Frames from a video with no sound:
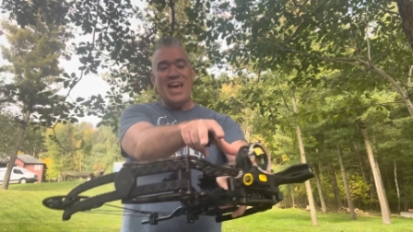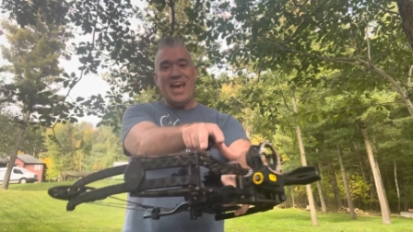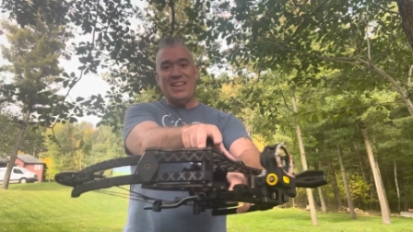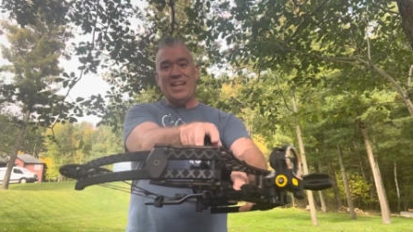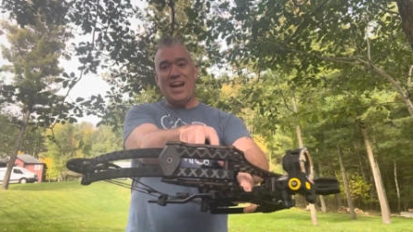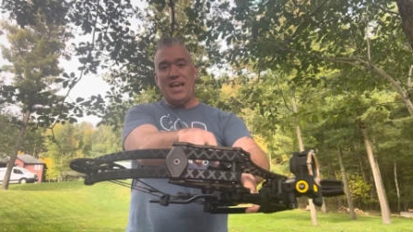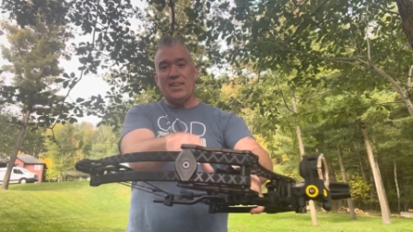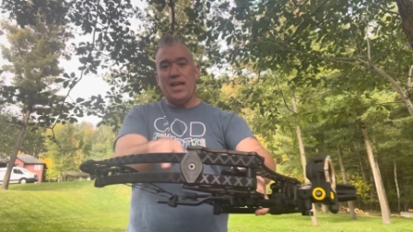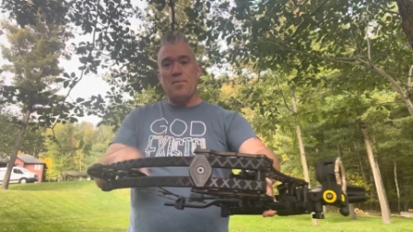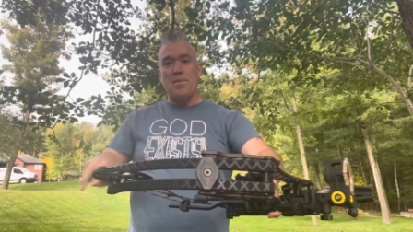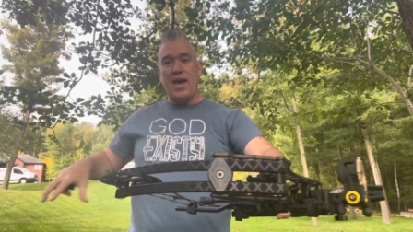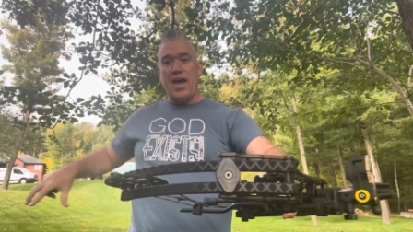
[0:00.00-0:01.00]
and then I lay
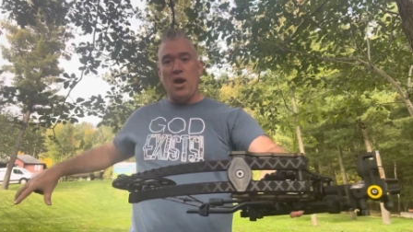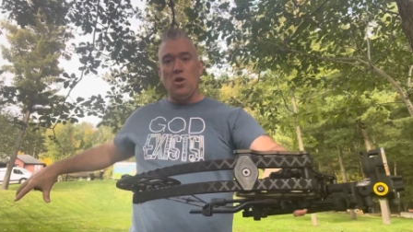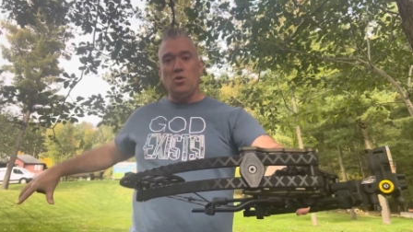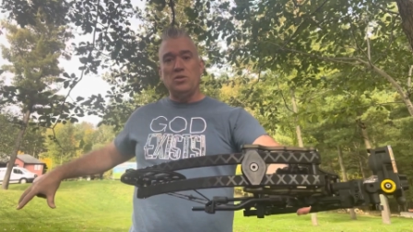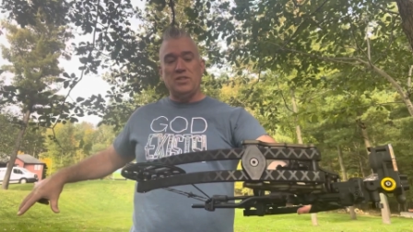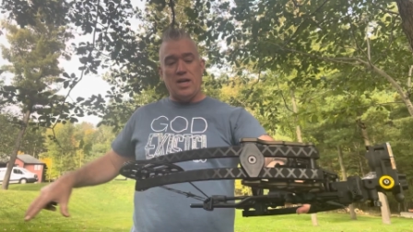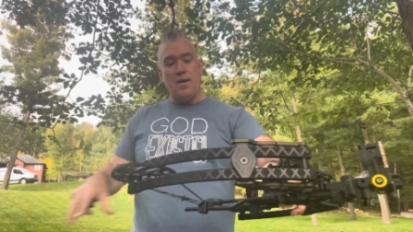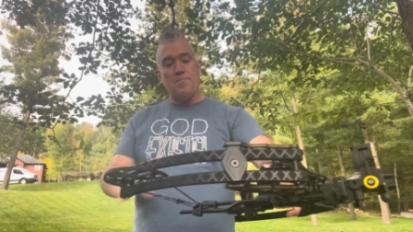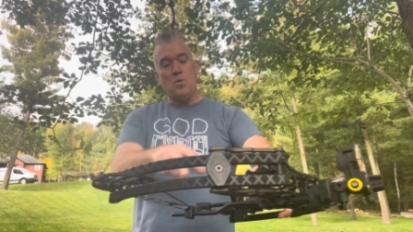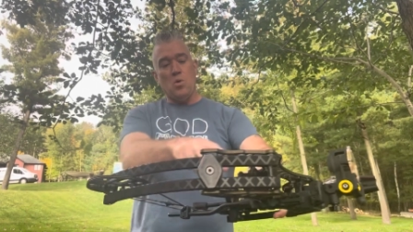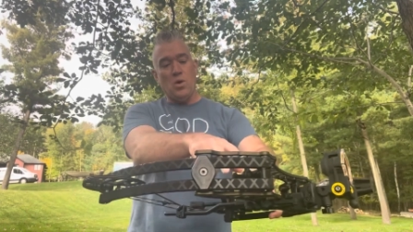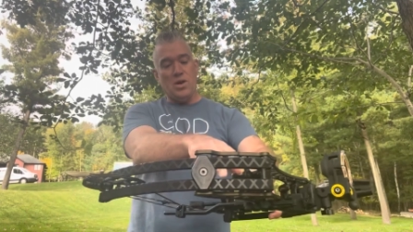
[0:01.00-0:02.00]
my arrows up
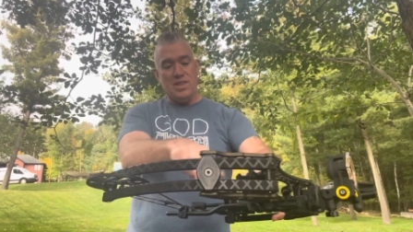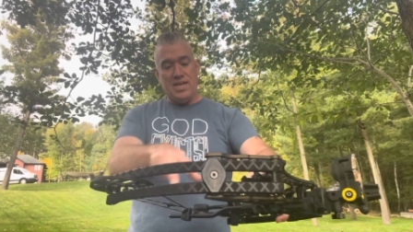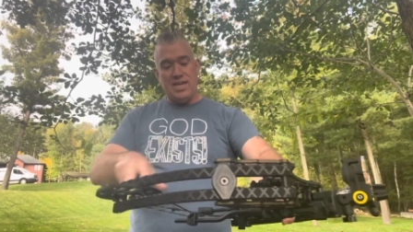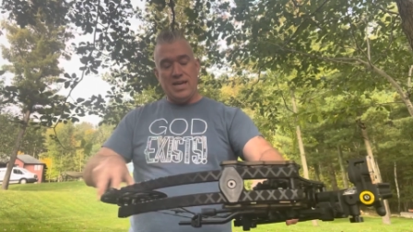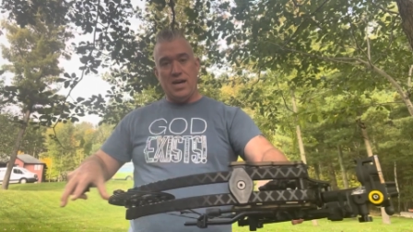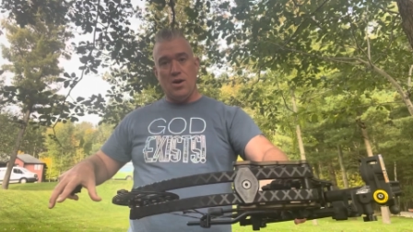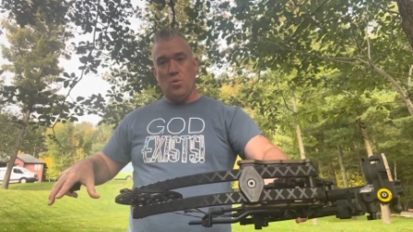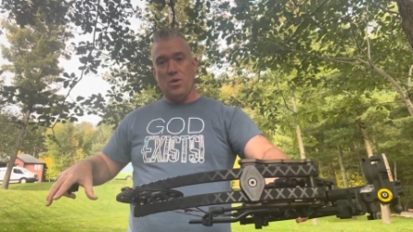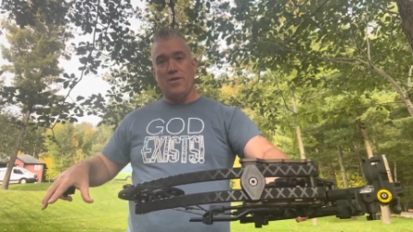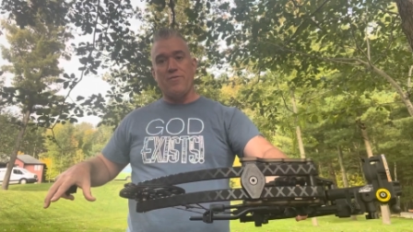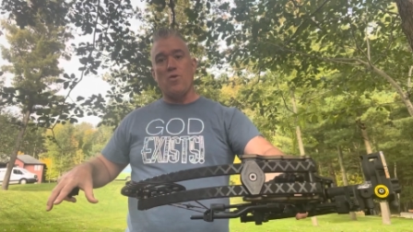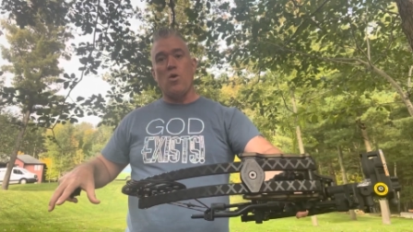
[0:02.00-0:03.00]
where
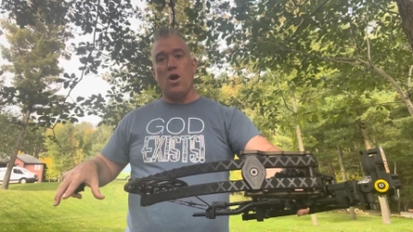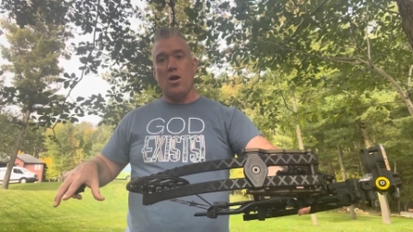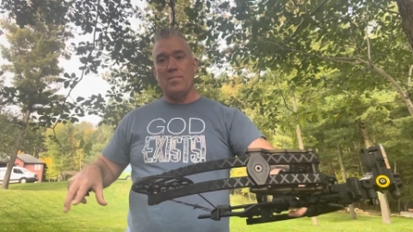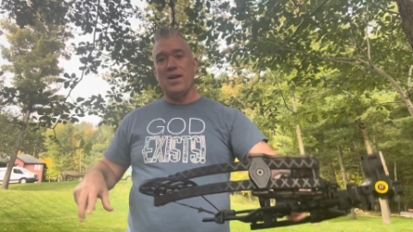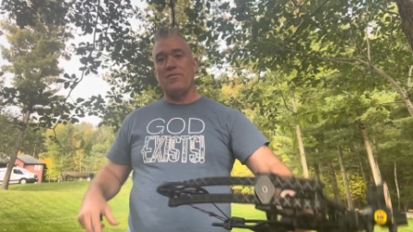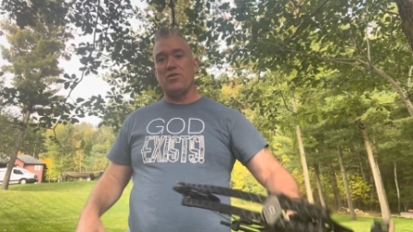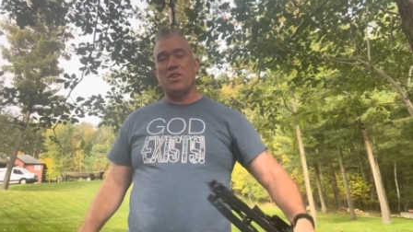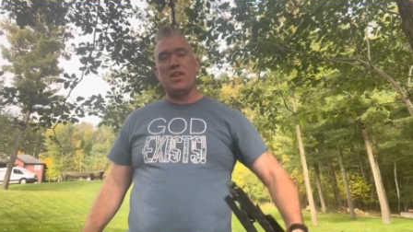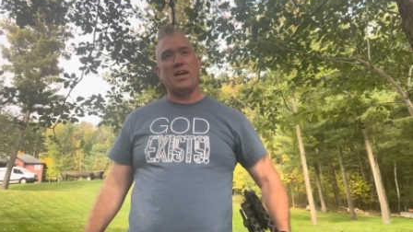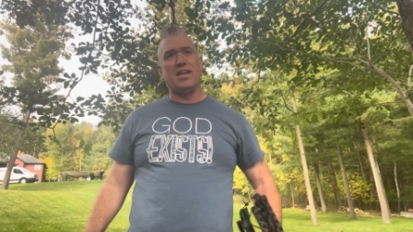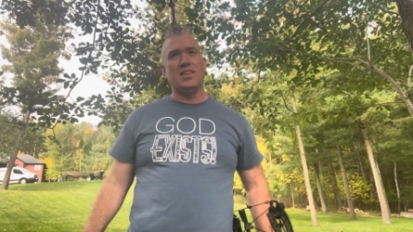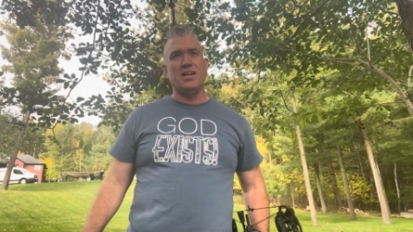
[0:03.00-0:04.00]
the forearm and
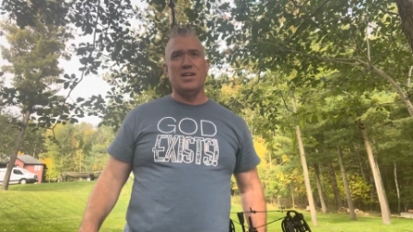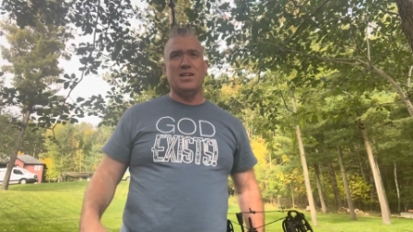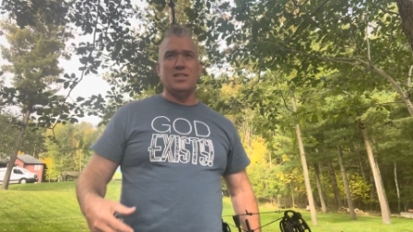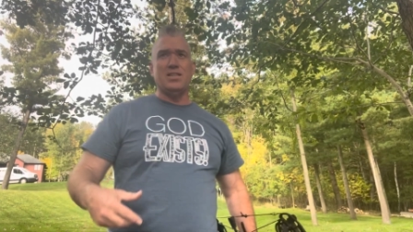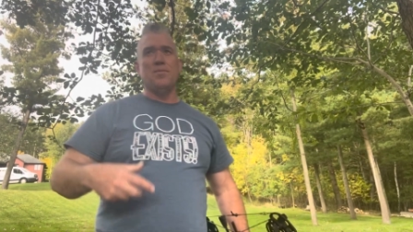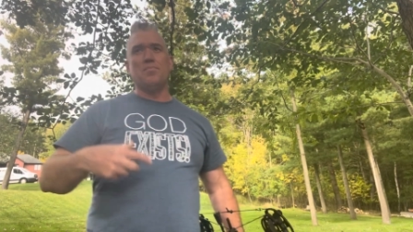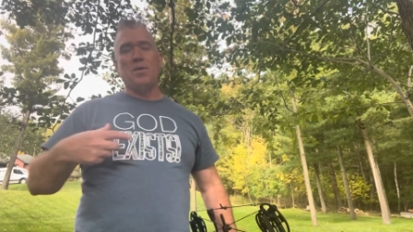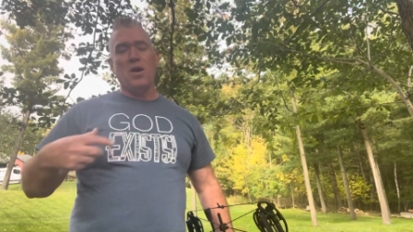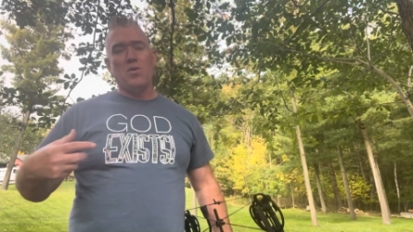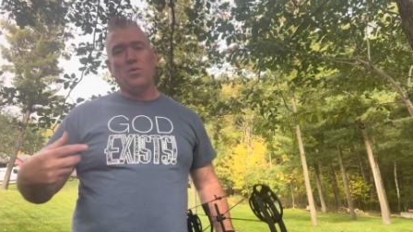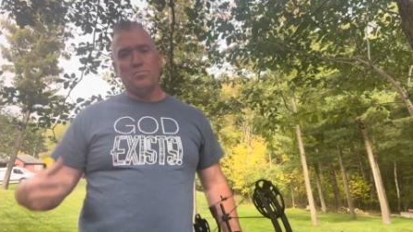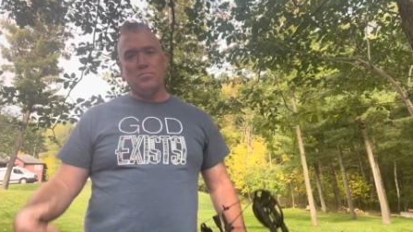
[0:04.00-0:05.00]
everything and the
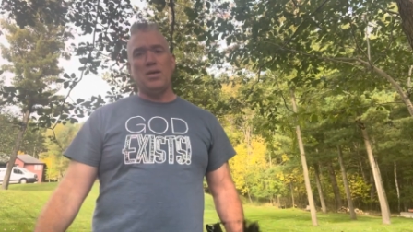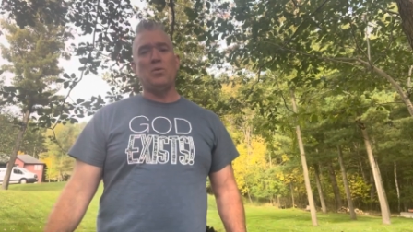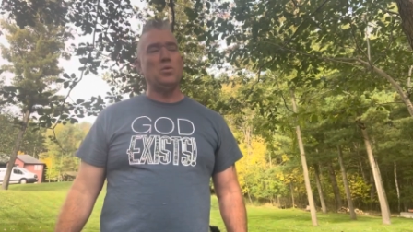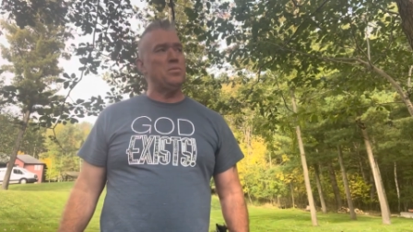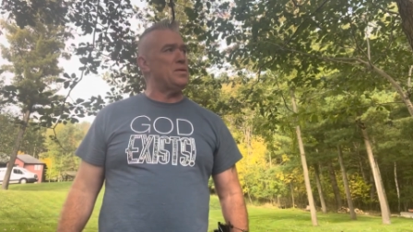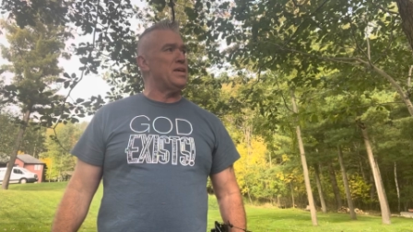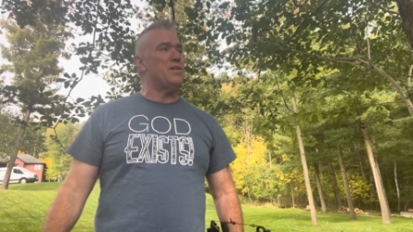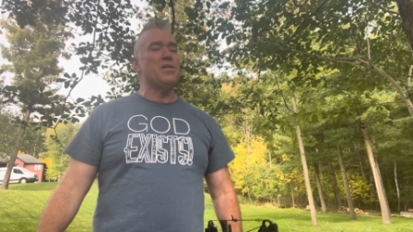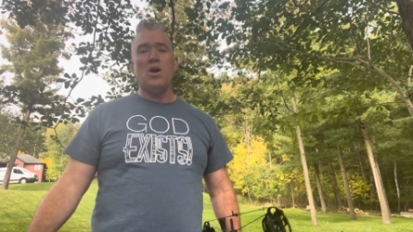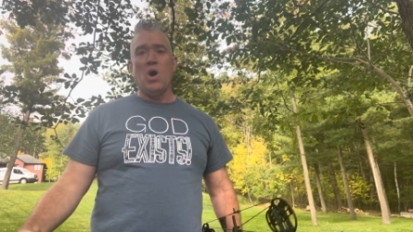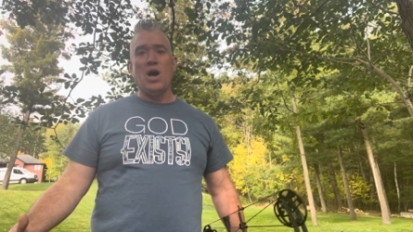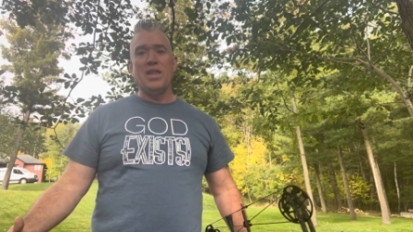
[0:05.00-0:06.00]
butt would be
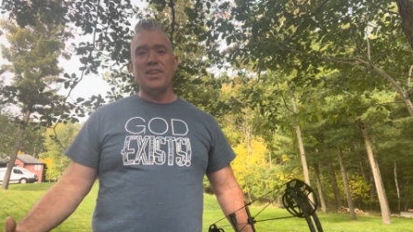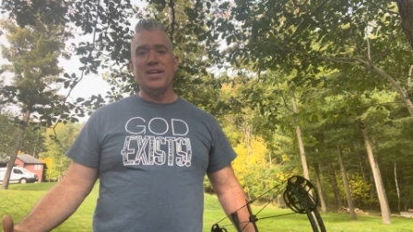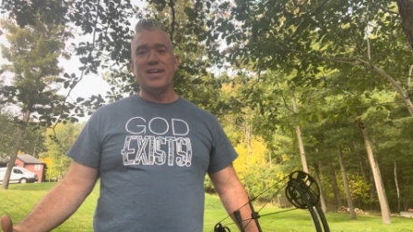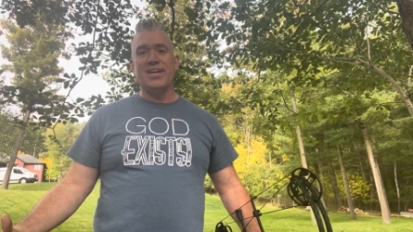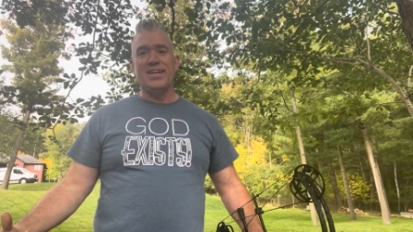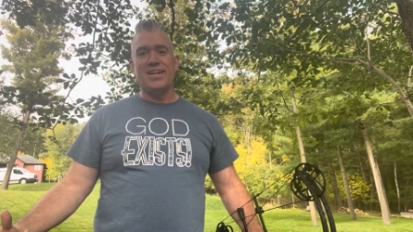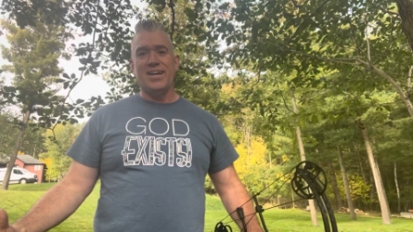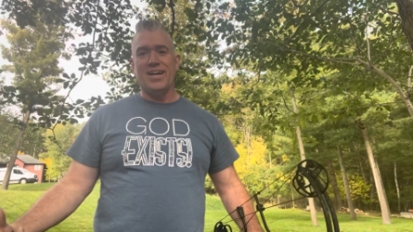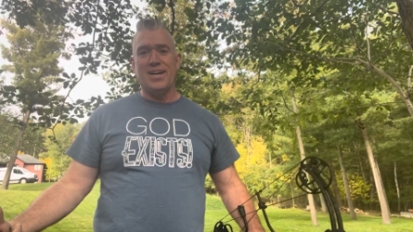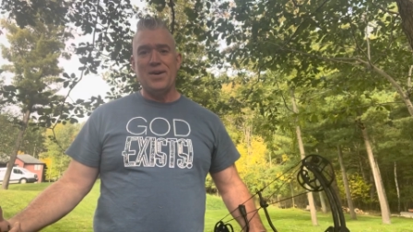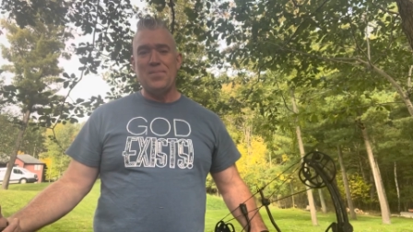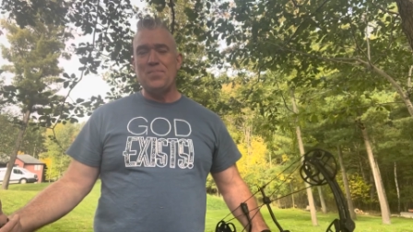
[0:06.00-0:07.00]
on the
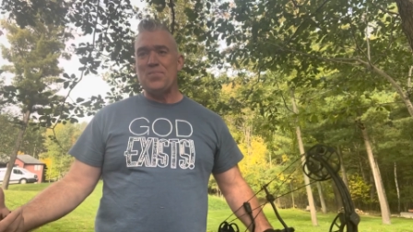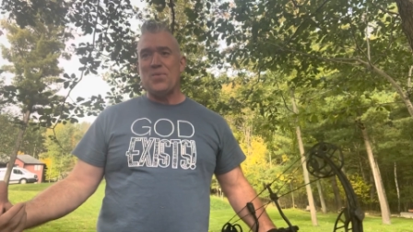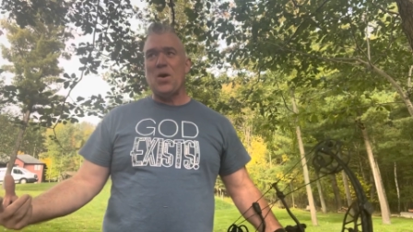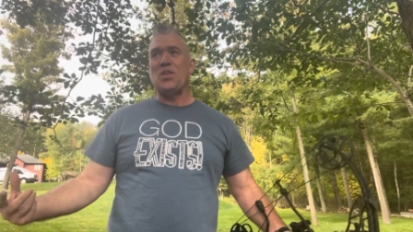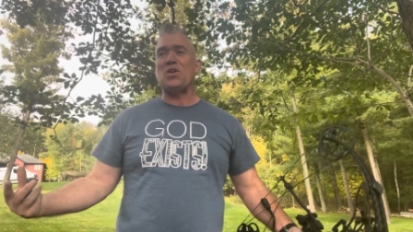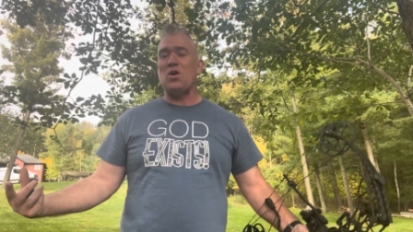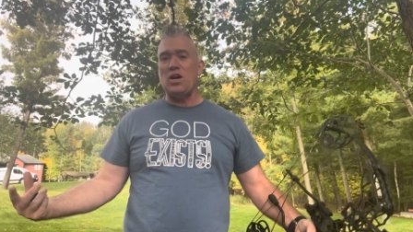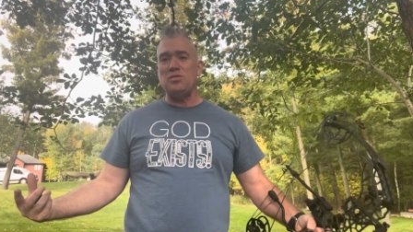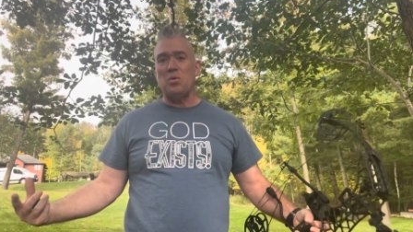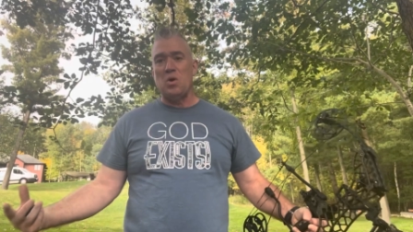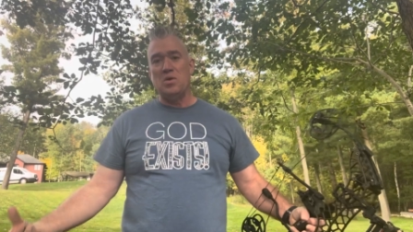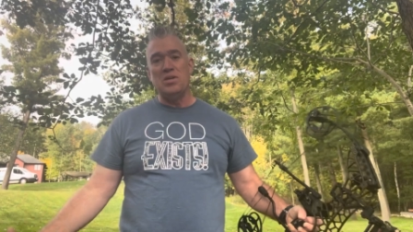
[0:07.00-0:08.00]

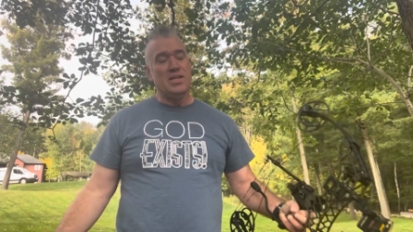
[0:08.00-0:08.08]
crossbow.